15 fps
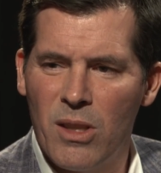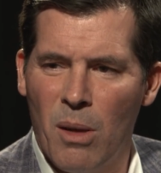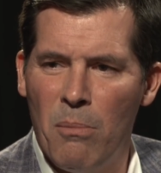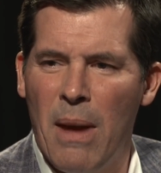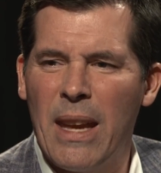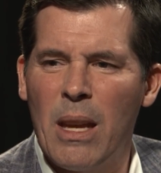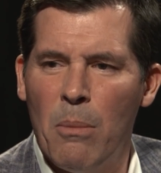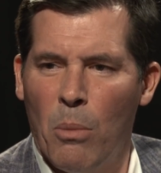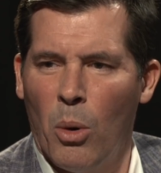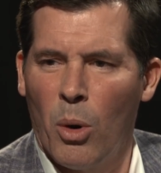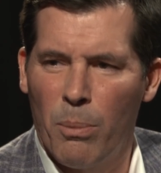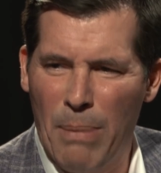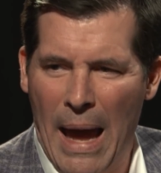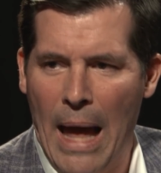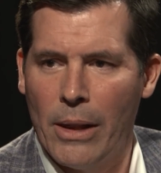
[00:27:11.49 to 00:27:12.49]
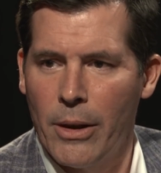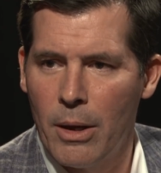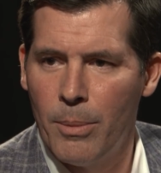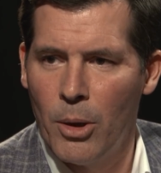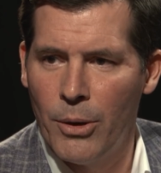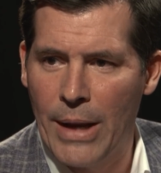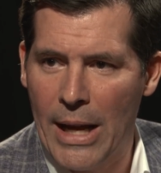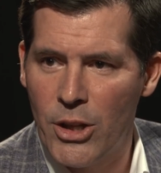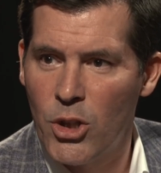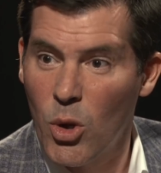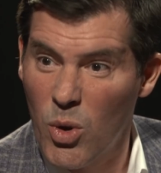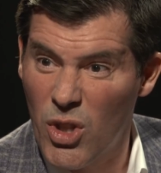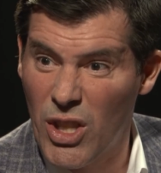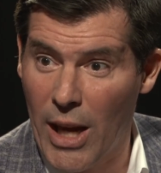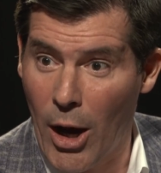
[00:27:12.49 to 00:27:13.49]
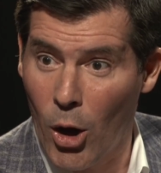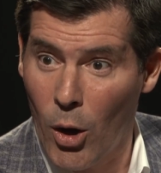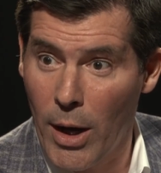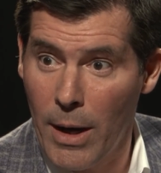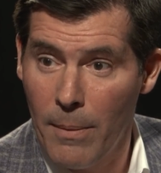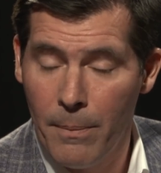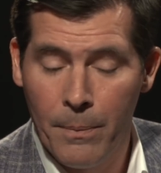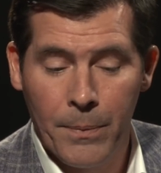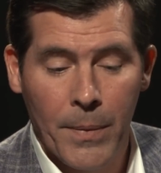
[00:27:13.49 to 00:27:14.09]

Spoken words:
to make it more palatable, not so scary.